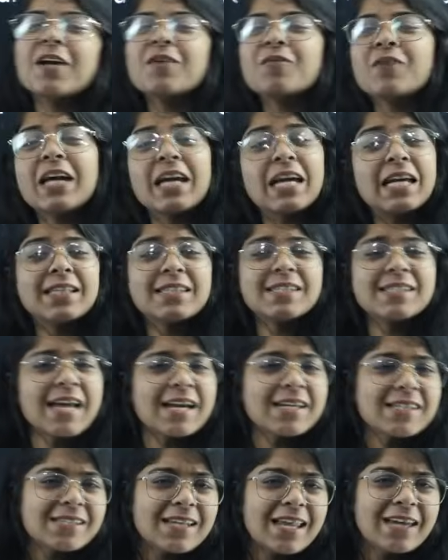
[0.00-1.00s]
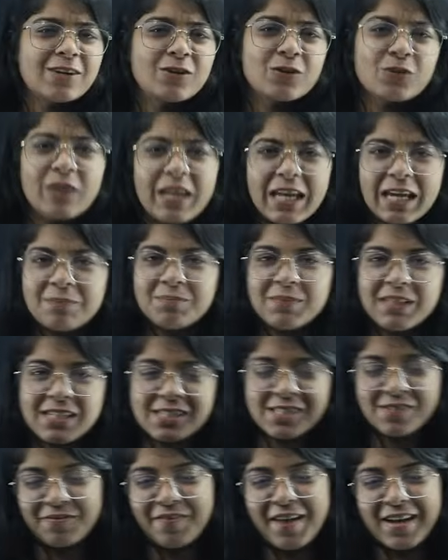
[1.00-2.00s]
we in science like to name
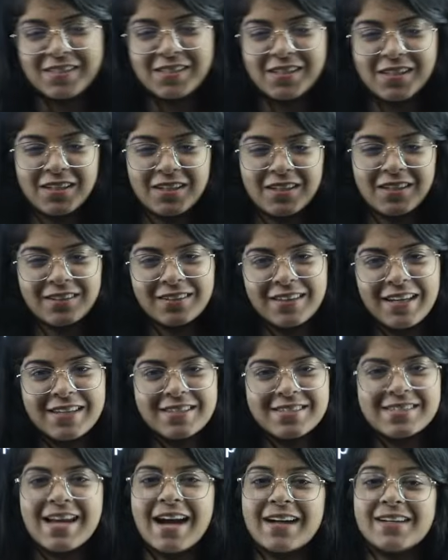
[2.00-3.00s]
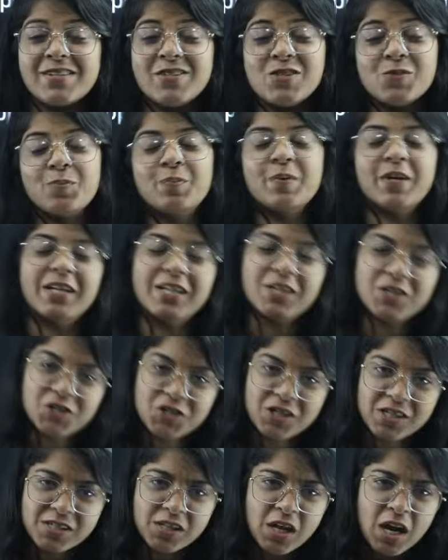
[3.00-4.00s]
these fascinating things, that is
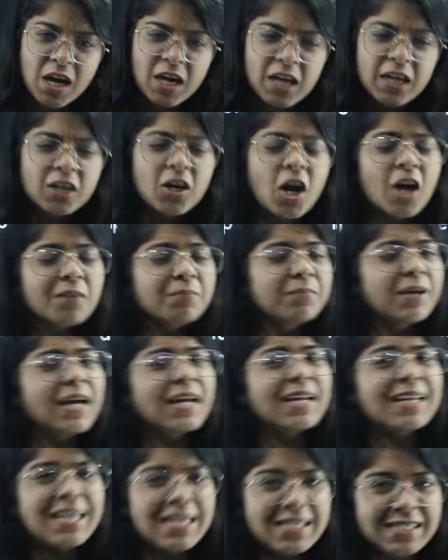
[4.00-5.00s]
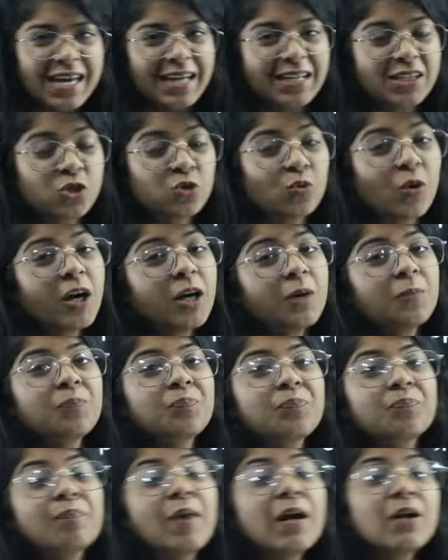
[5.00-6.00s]
predictions. Not merely a science word,
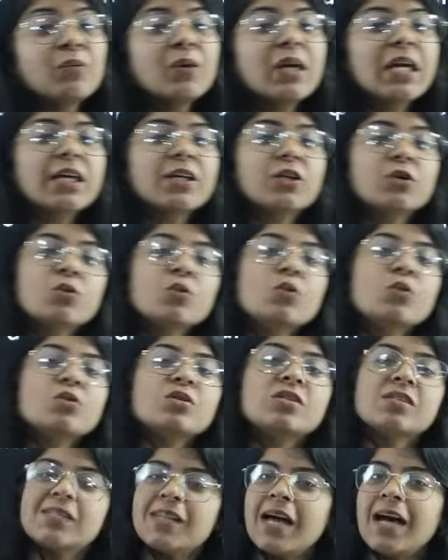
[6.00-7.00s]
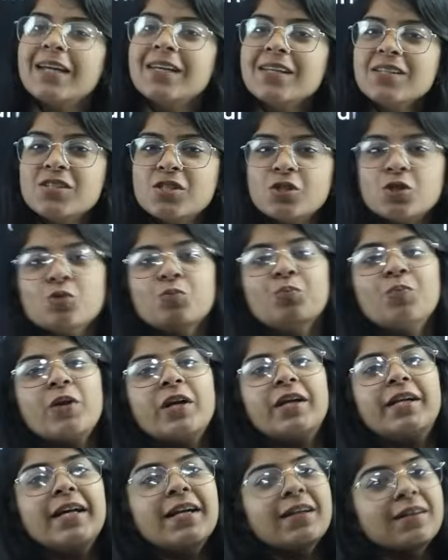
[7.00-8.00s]
but we use science to
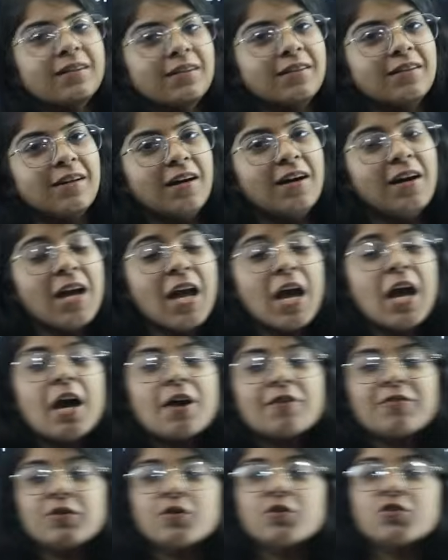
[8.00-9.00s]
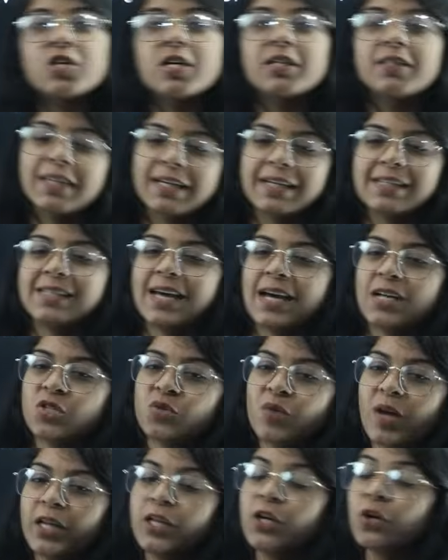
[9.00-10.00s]
predict the future things as well. You